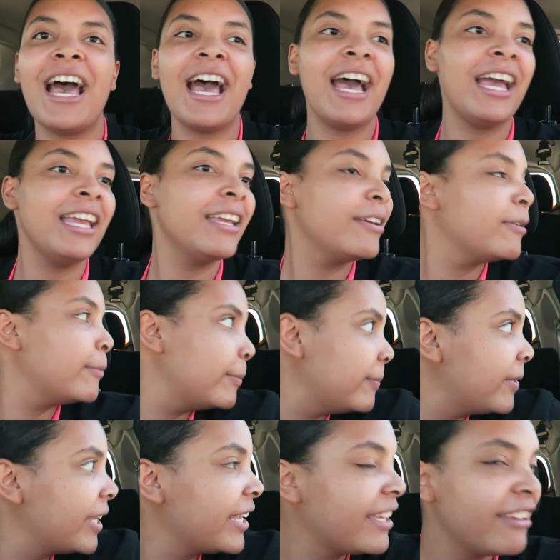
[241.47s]
I
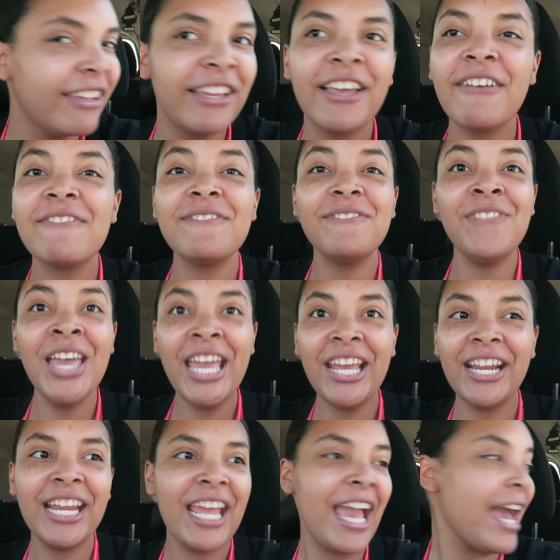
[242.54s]
am
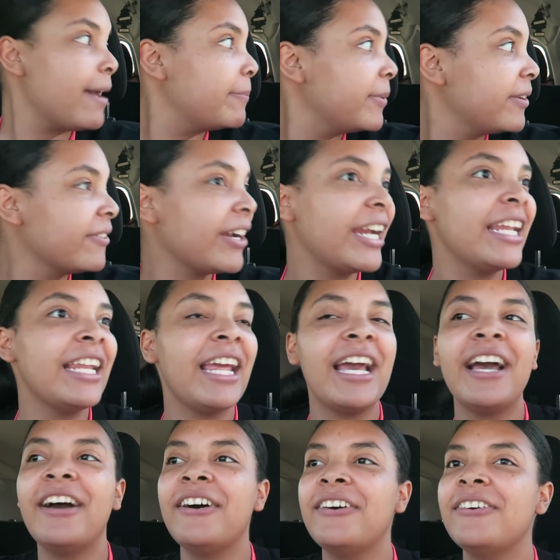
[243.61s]
very happy right
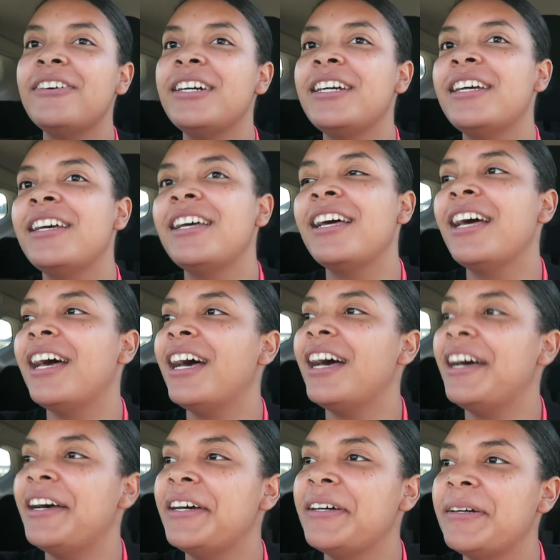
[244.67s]
now.
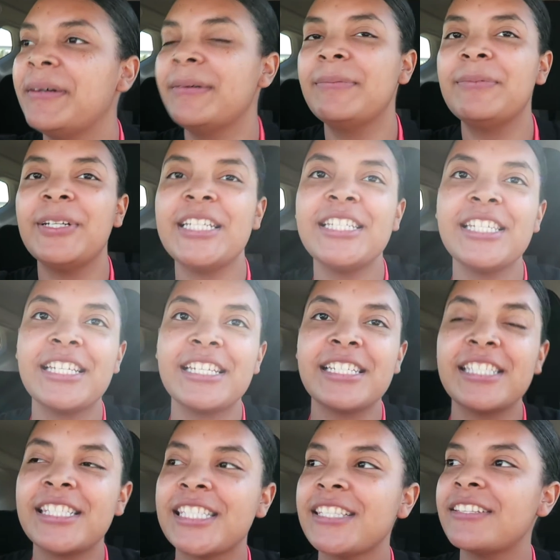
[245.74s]
We
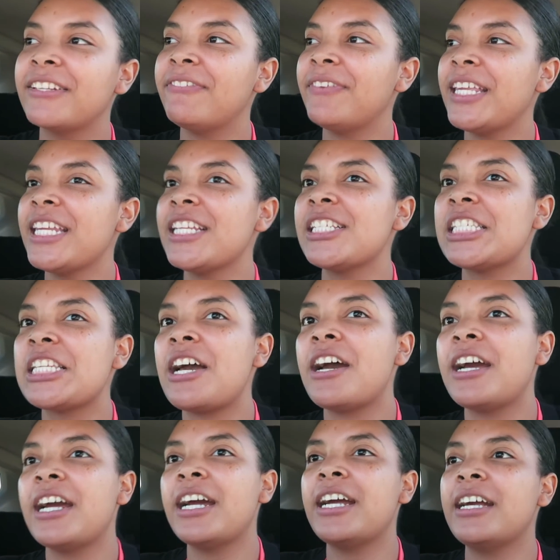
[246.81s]
just finished
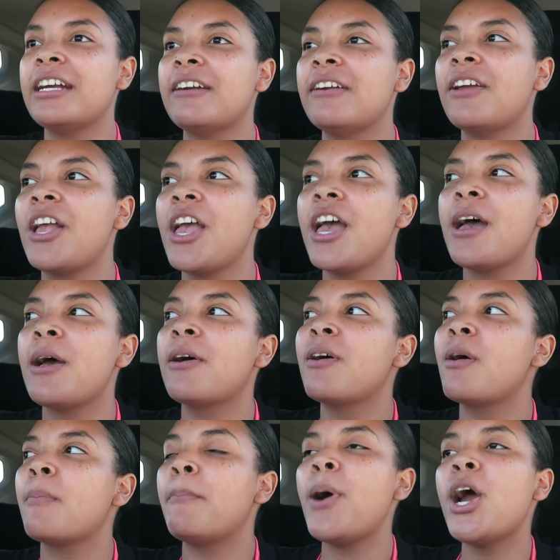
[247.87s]
our
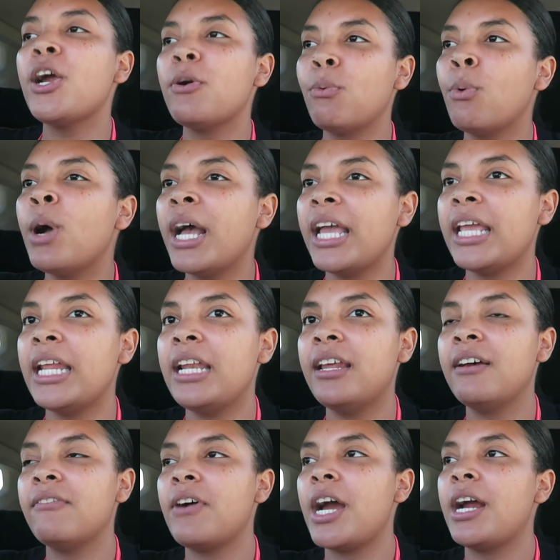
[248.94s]
part 1
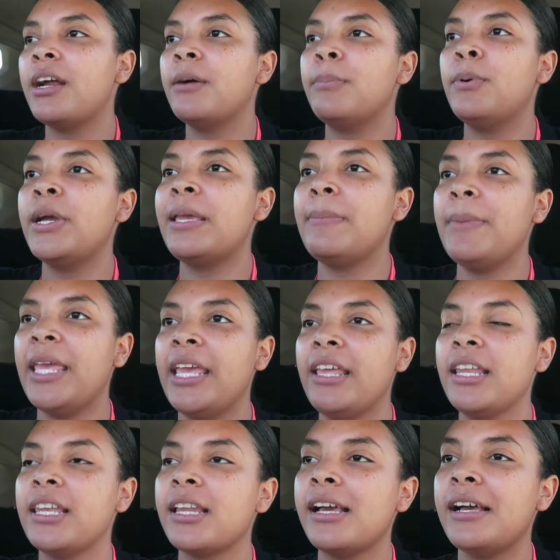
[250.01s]
of our
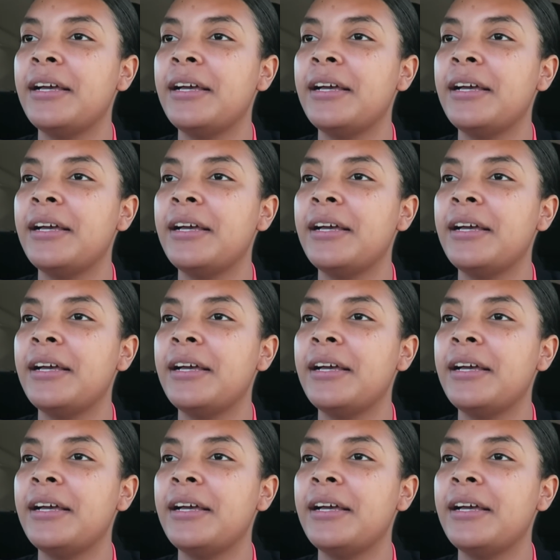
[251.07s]
appointment